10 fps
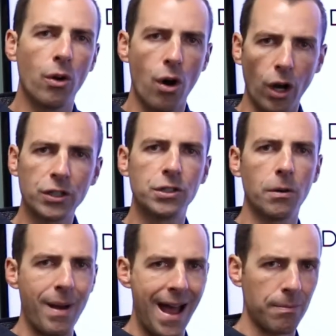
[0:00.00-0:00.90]
caused
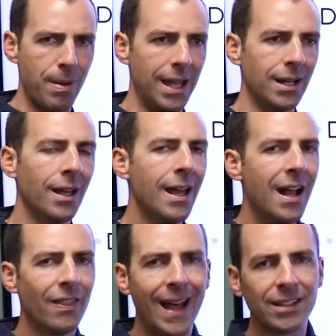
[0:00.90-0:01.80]
your back pain,
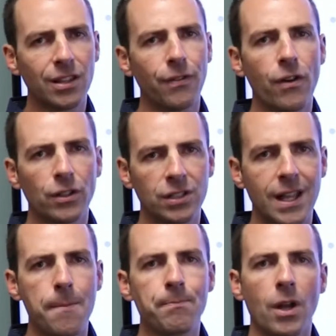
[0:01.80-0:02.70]
that's the first
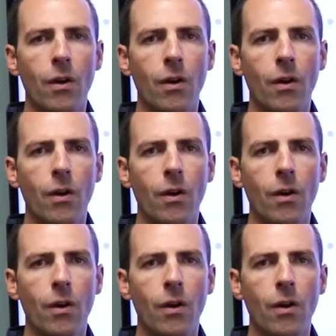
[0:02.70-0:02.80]
step.